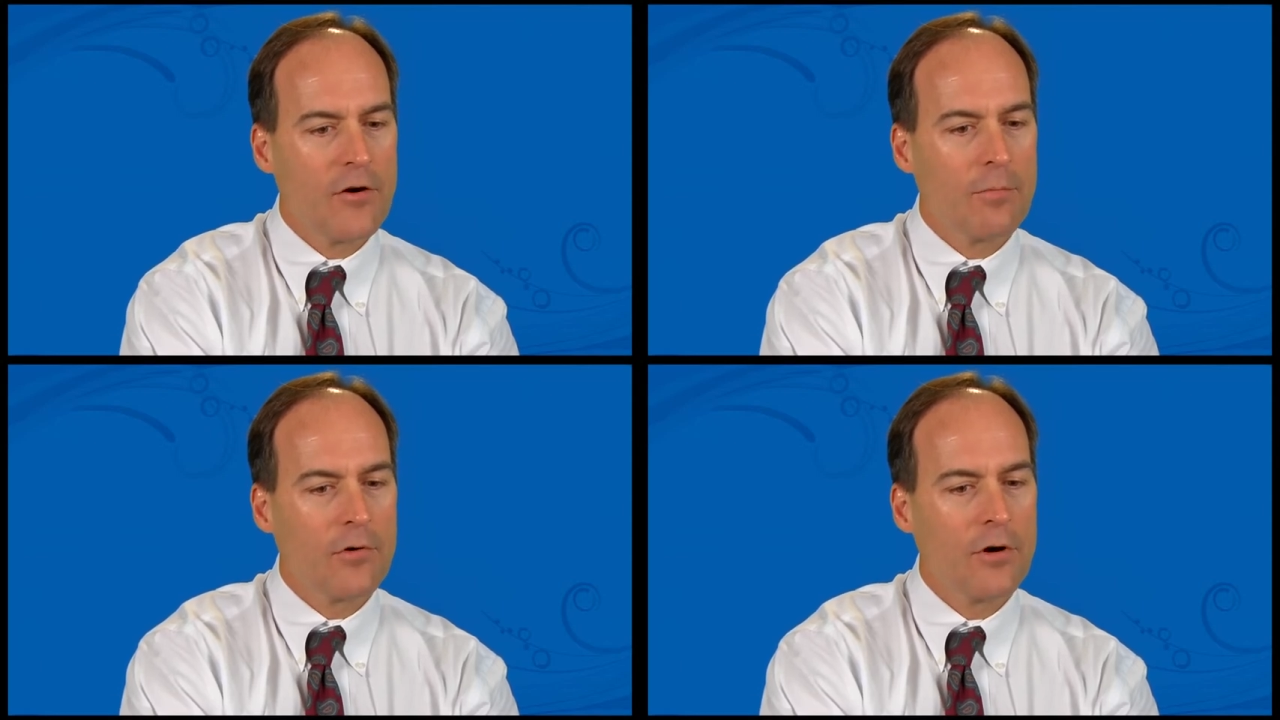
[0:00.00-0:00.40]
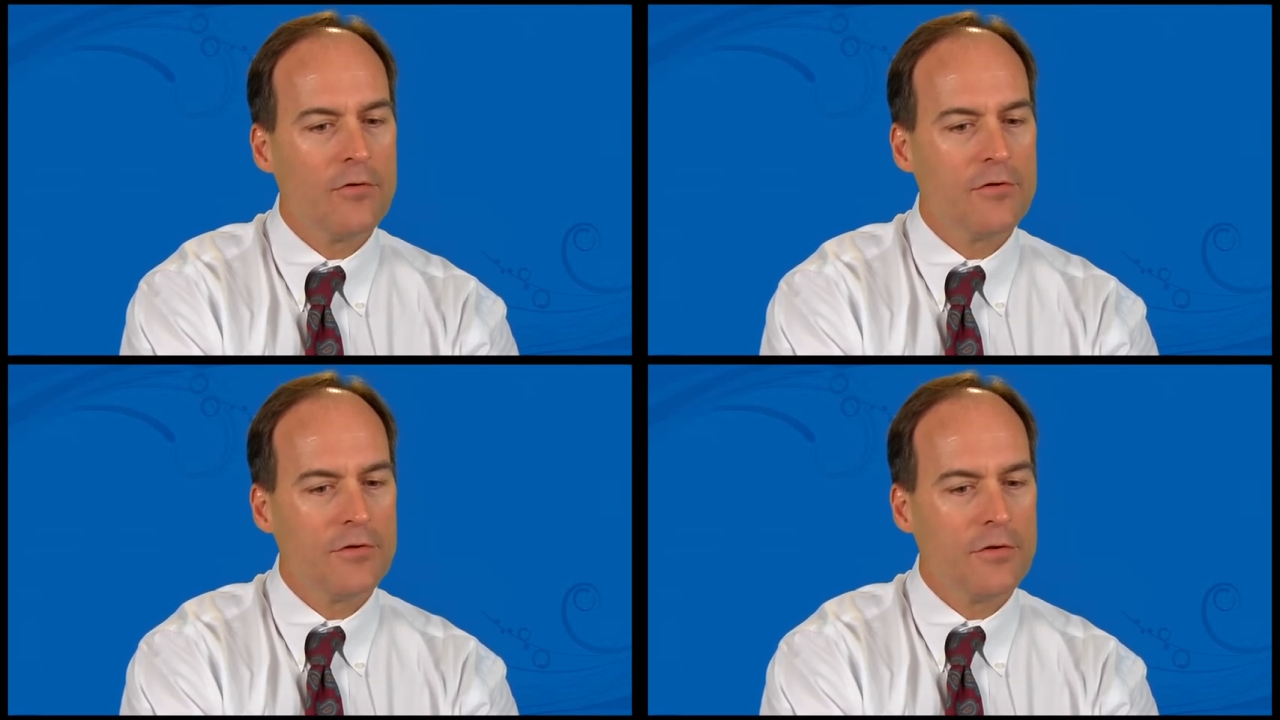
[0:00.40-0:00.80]

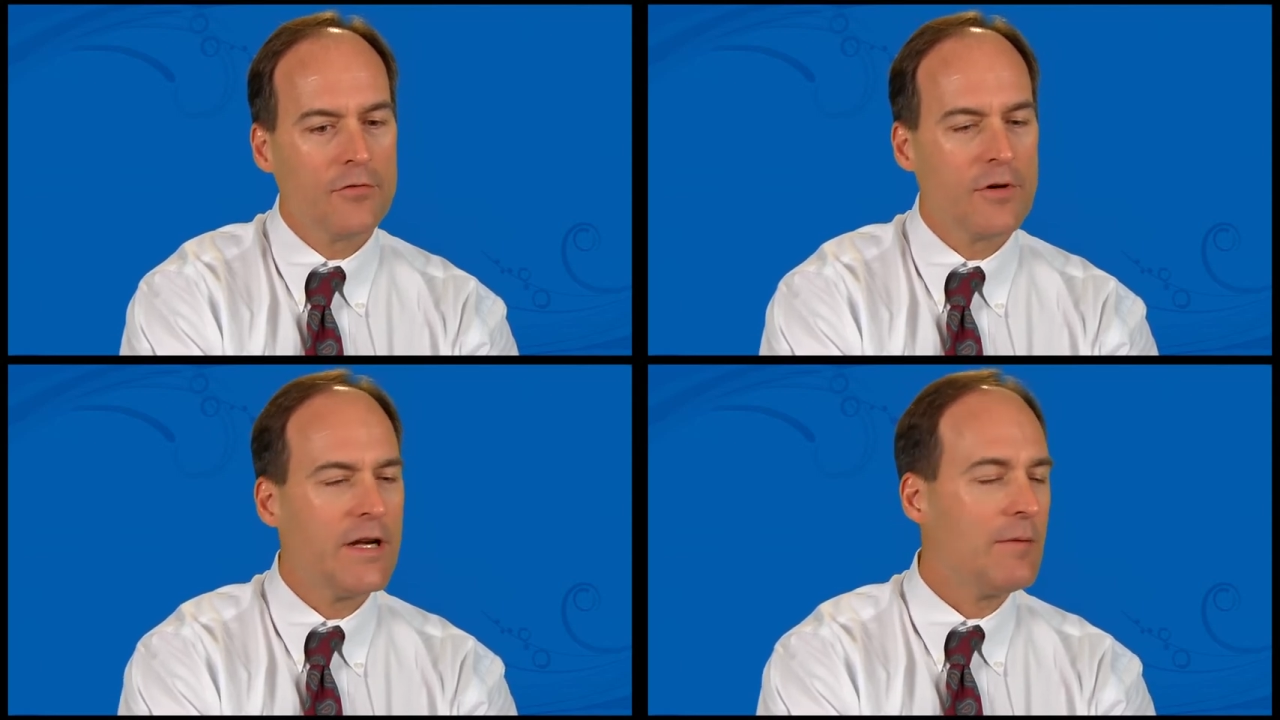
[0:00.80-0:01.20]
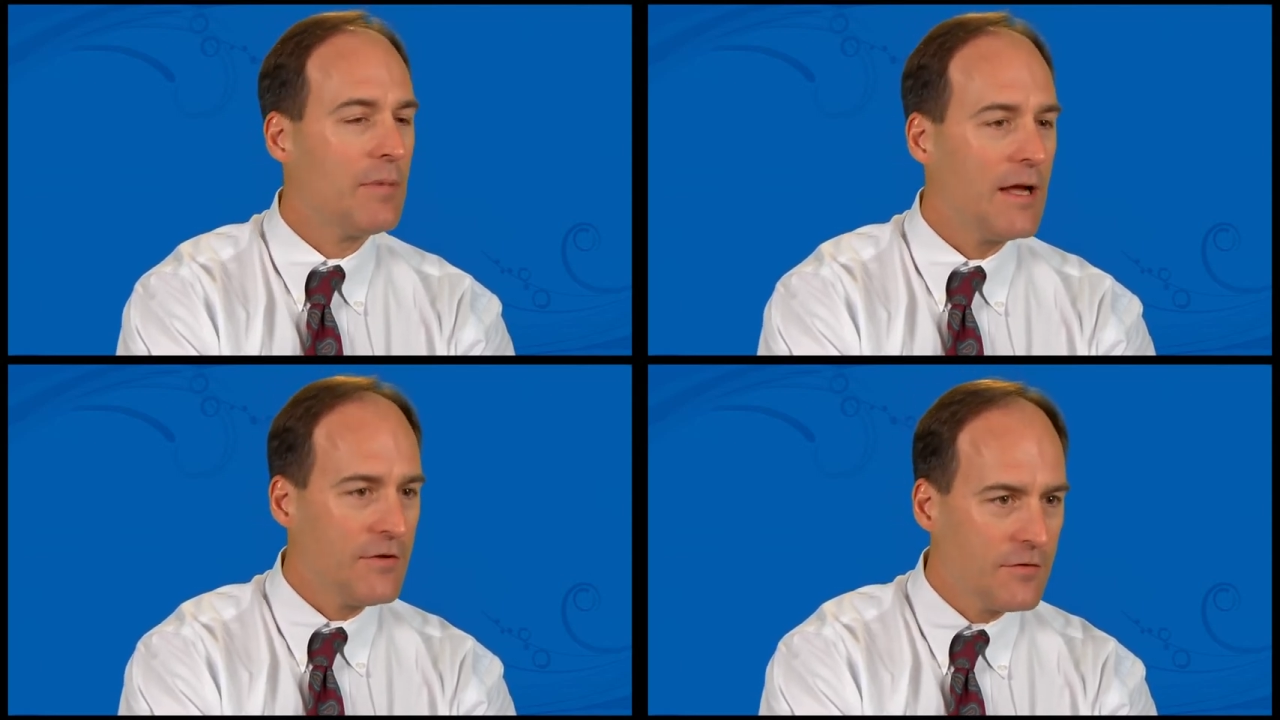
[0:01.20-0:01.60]
approach to treating
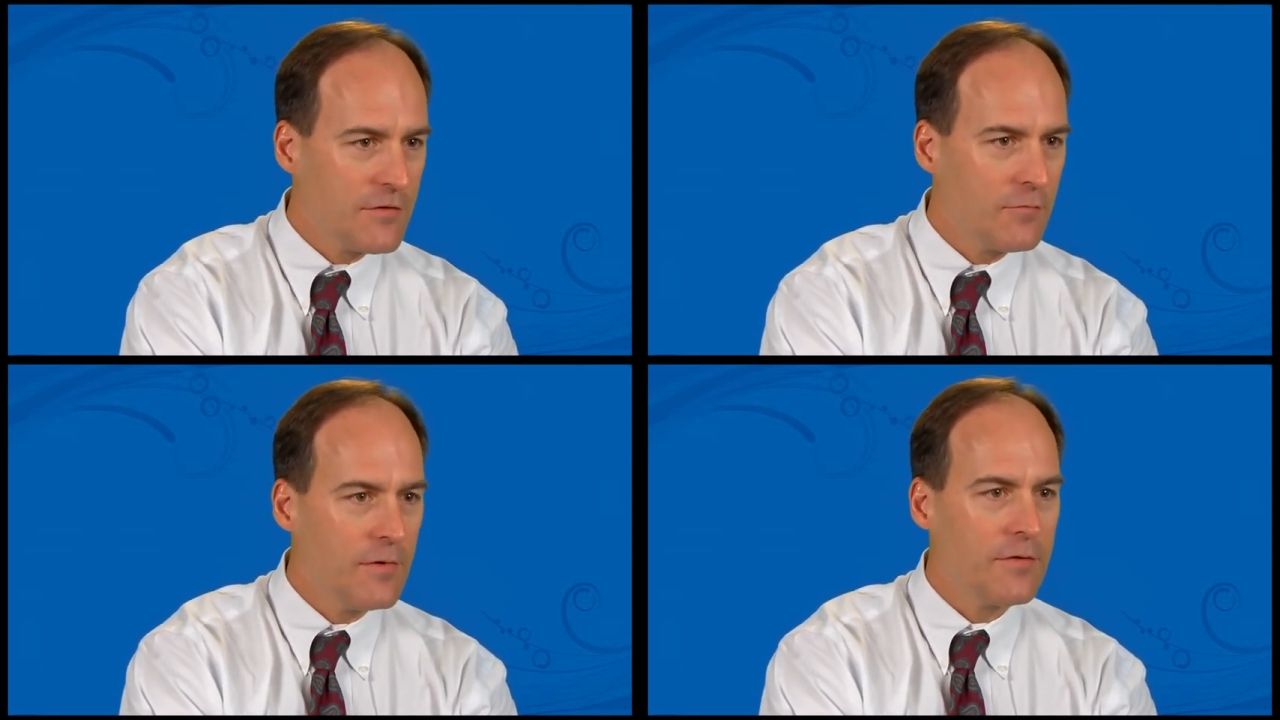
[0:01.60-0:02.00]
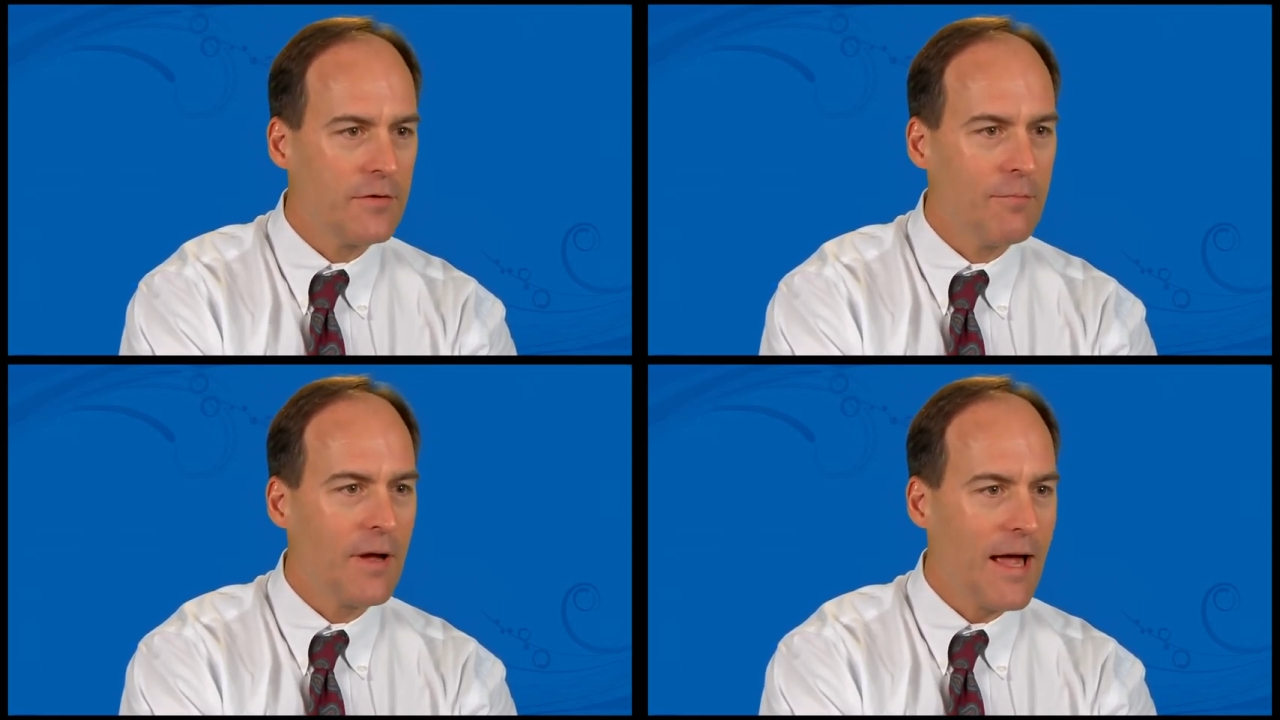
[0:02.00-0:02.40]
patients
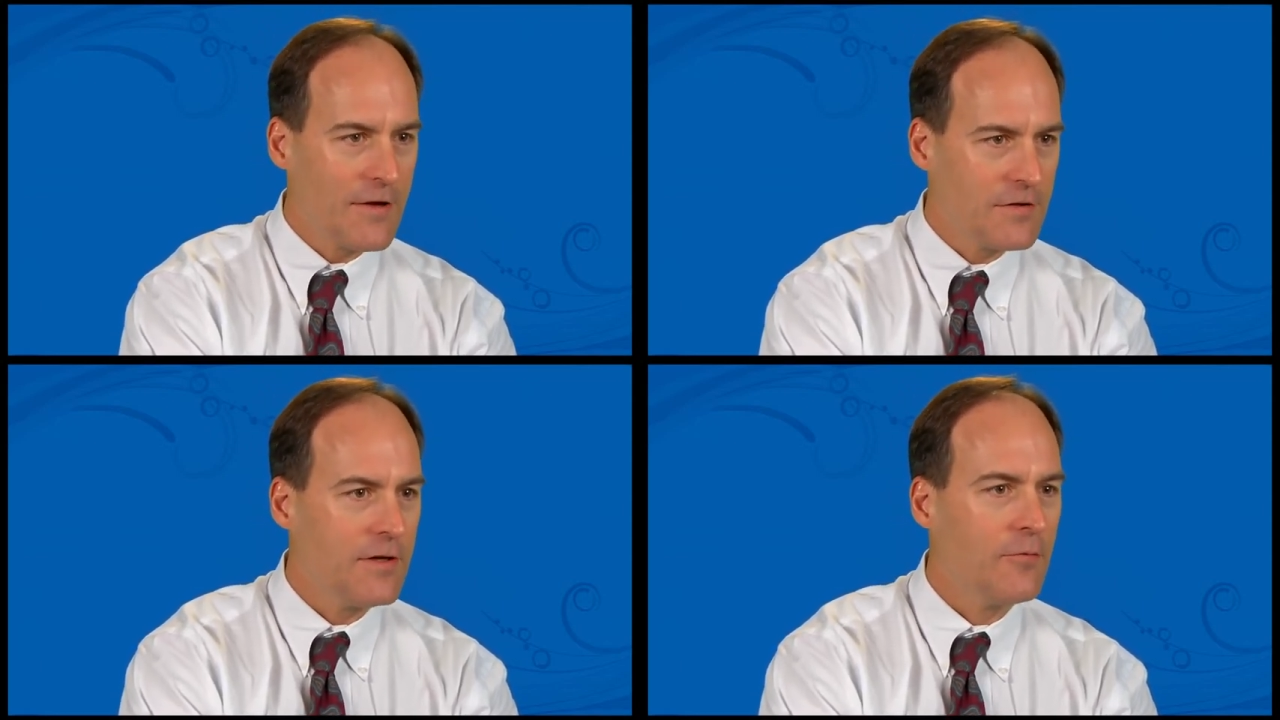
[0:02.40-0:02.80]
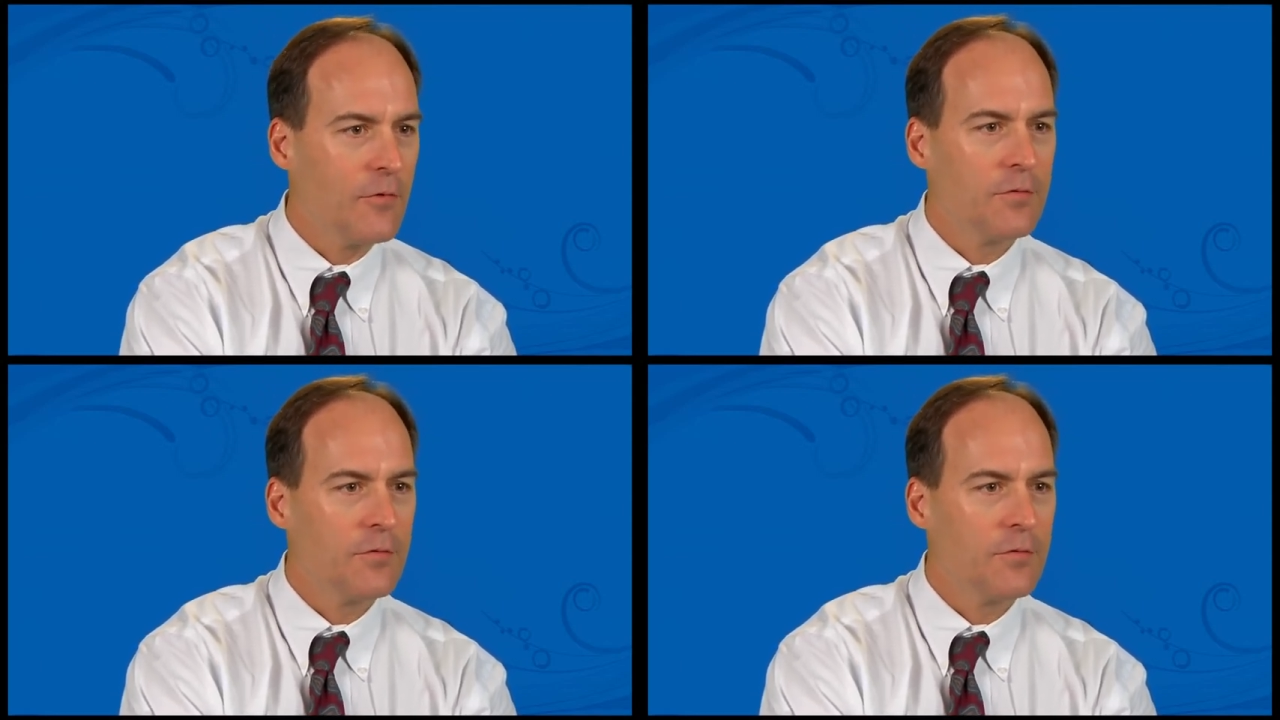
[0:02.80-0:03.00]
with compassion and